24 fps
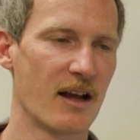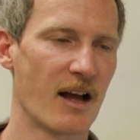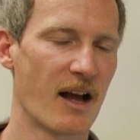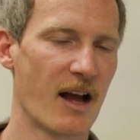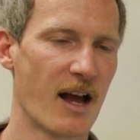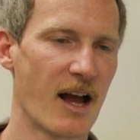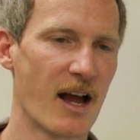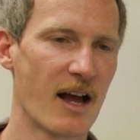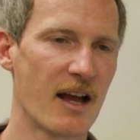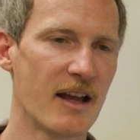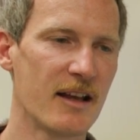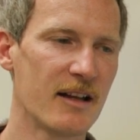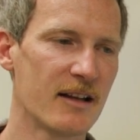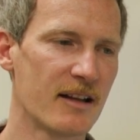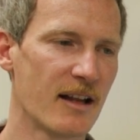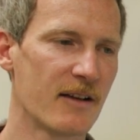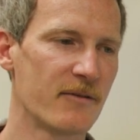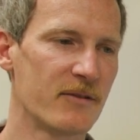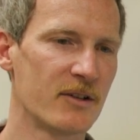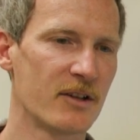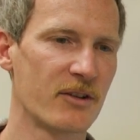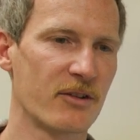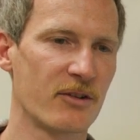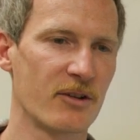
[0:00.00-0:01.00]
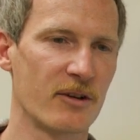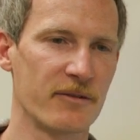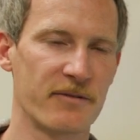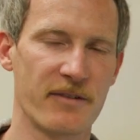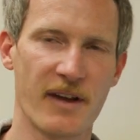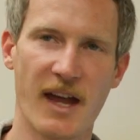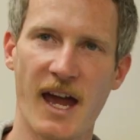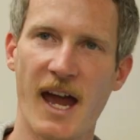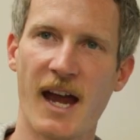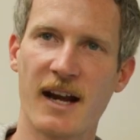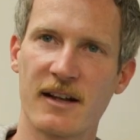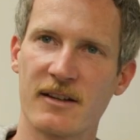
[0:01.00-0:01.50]
high levels of
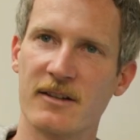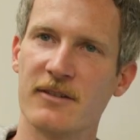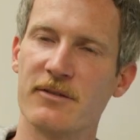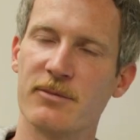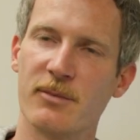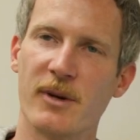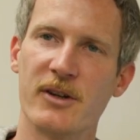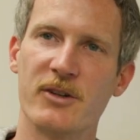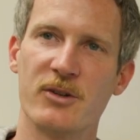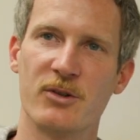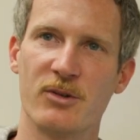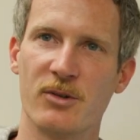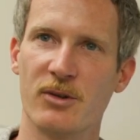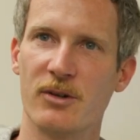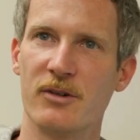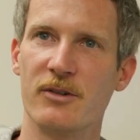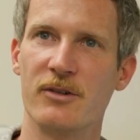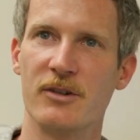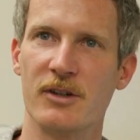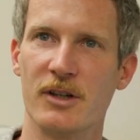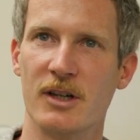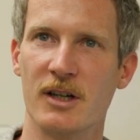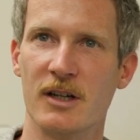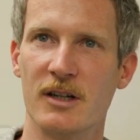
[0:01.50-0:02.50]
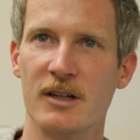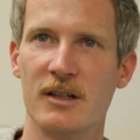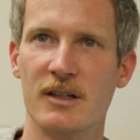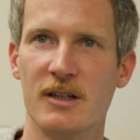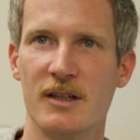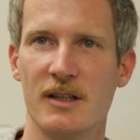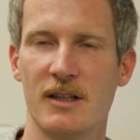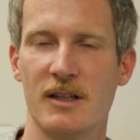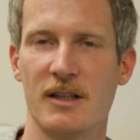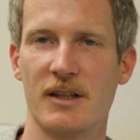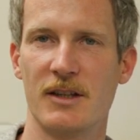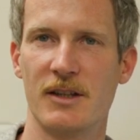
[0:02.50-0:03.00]
active mitochondria
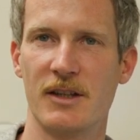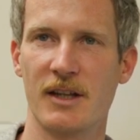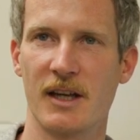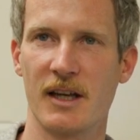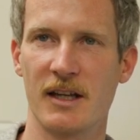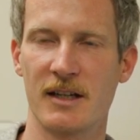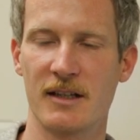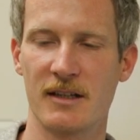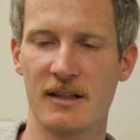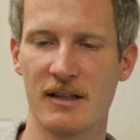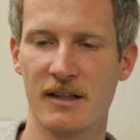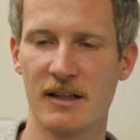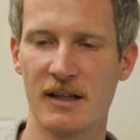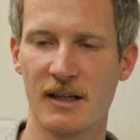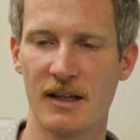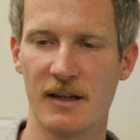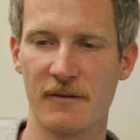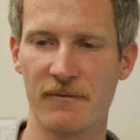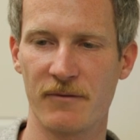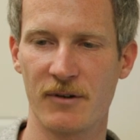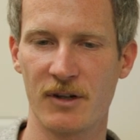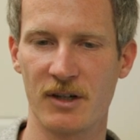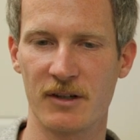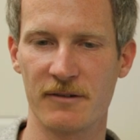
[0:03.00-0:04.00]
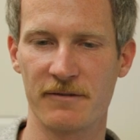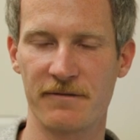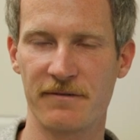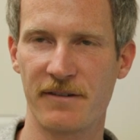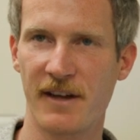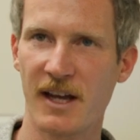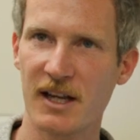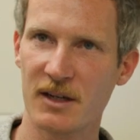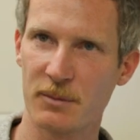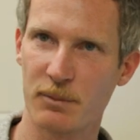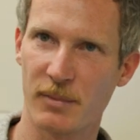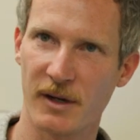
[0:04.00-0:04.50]
that were
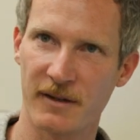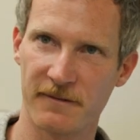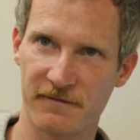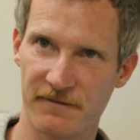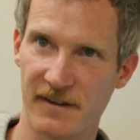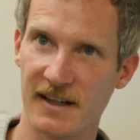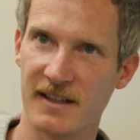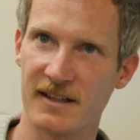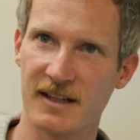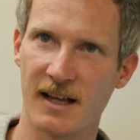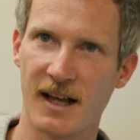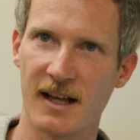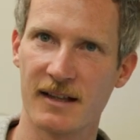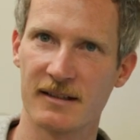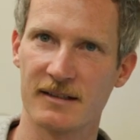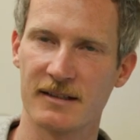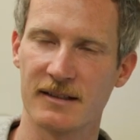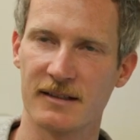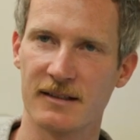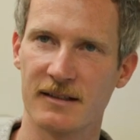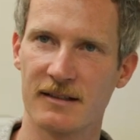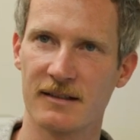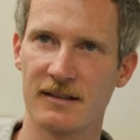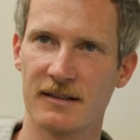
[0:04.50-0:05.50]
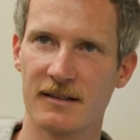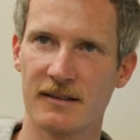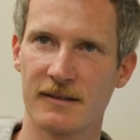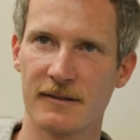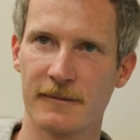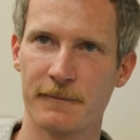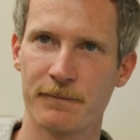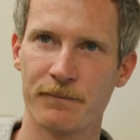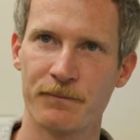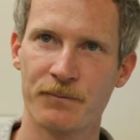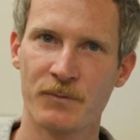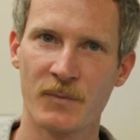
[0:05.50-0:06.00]
fed by fatty acids.
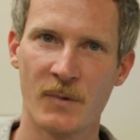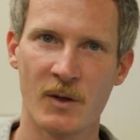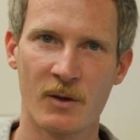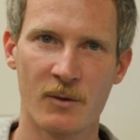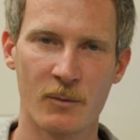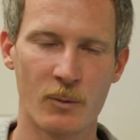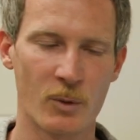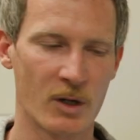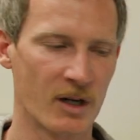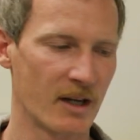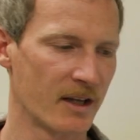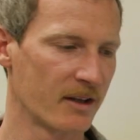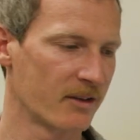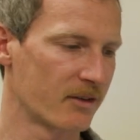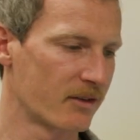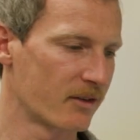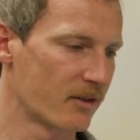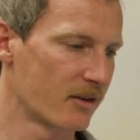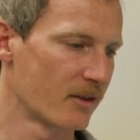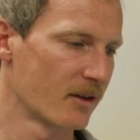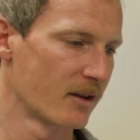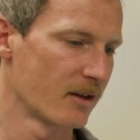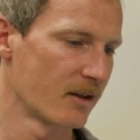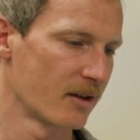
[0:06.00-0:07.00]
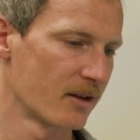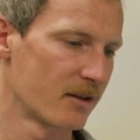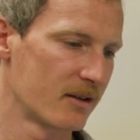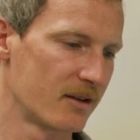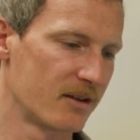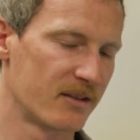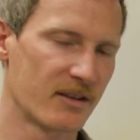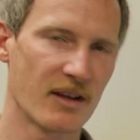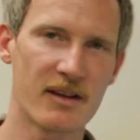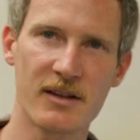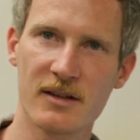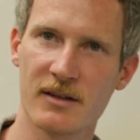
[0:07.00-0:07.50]
Whereas
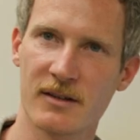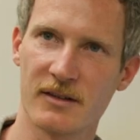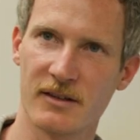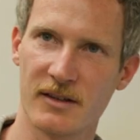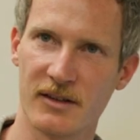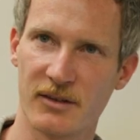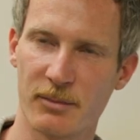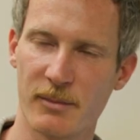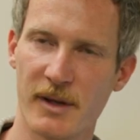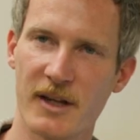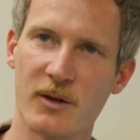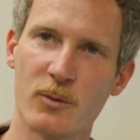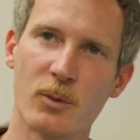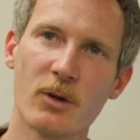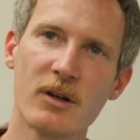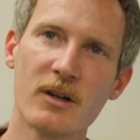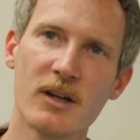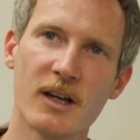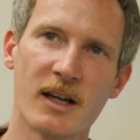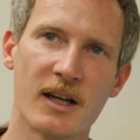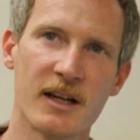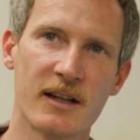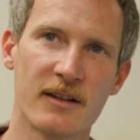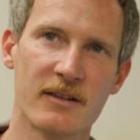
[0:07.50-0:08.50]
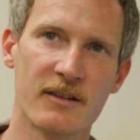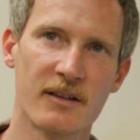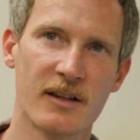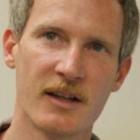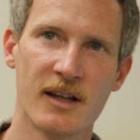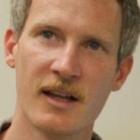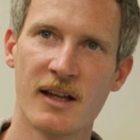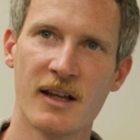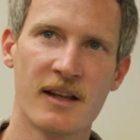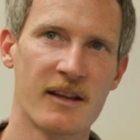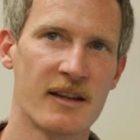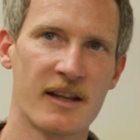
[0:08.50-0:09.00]
these MATE1-likes,
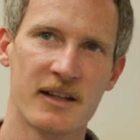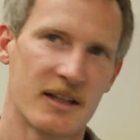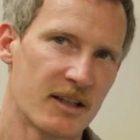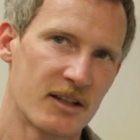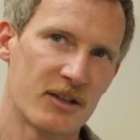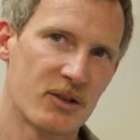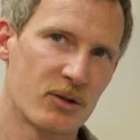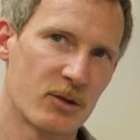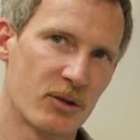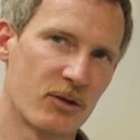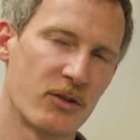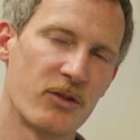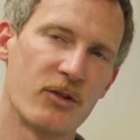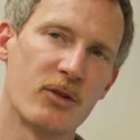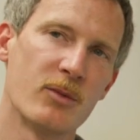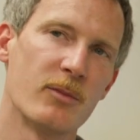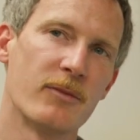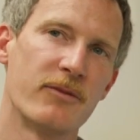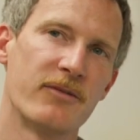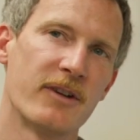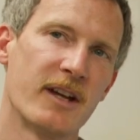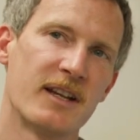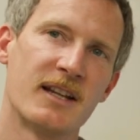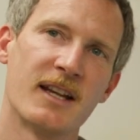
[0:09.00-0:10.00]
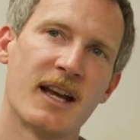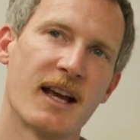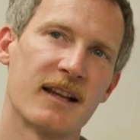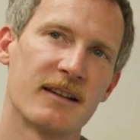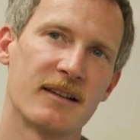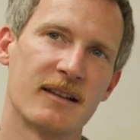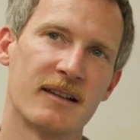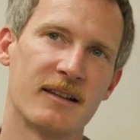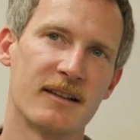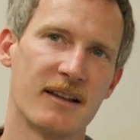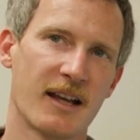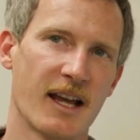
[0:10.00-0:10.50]
they didn't consume fatty
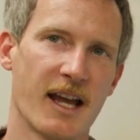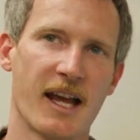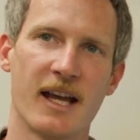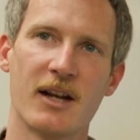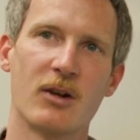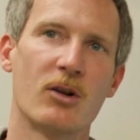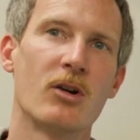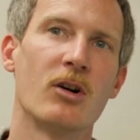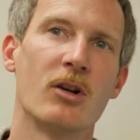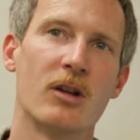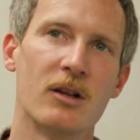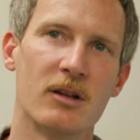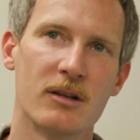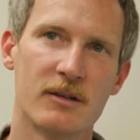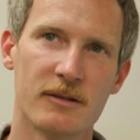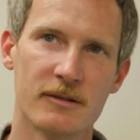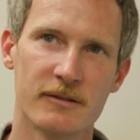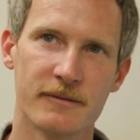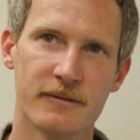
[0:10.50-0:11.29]
acids at all.